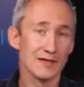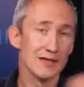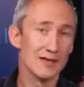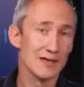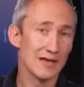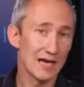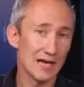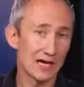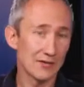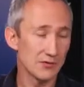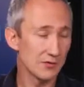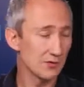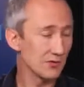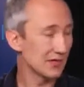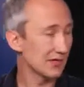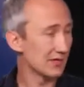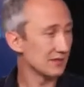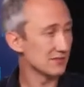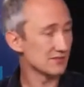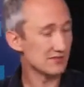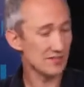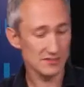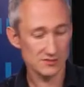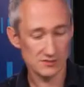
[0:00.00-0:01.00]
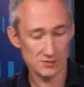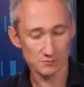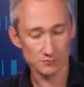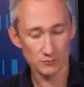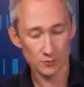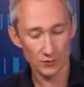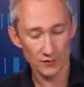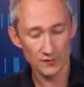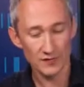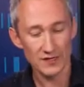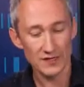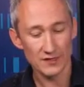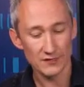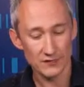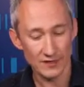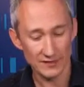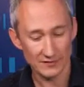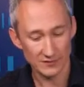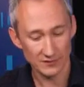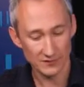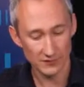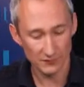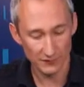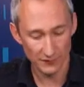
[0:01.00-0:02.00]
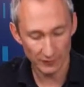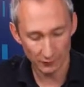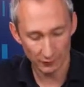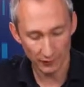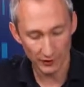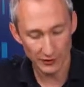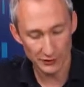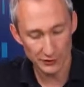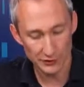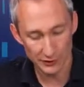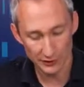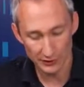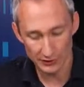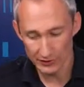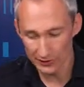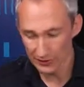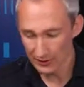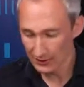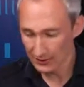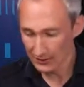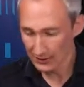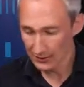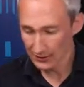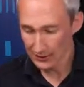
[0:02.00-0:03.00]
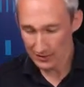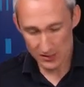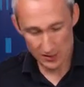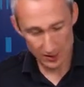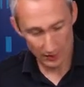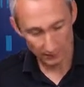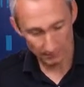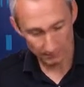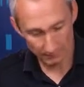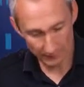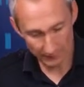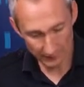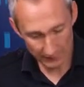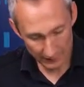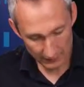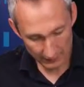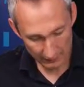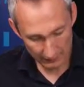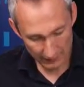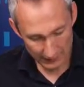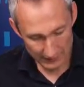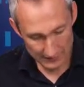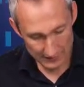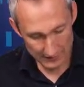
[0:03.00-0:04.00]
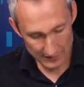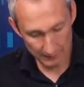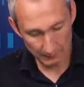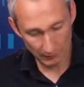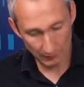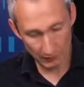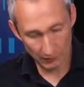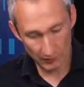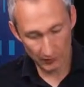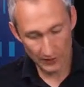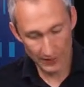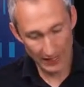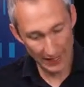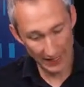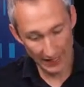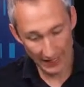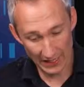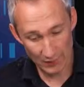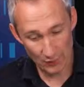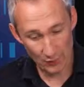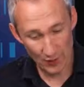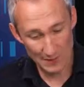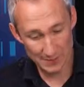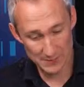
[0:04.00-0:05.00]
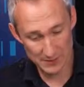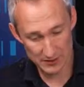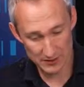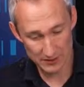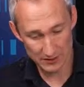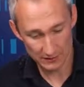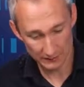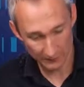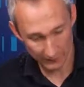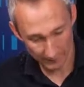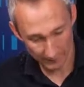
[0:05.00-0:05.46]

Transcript: how you can set some more of the advanced configuration. So let's deploy a web server.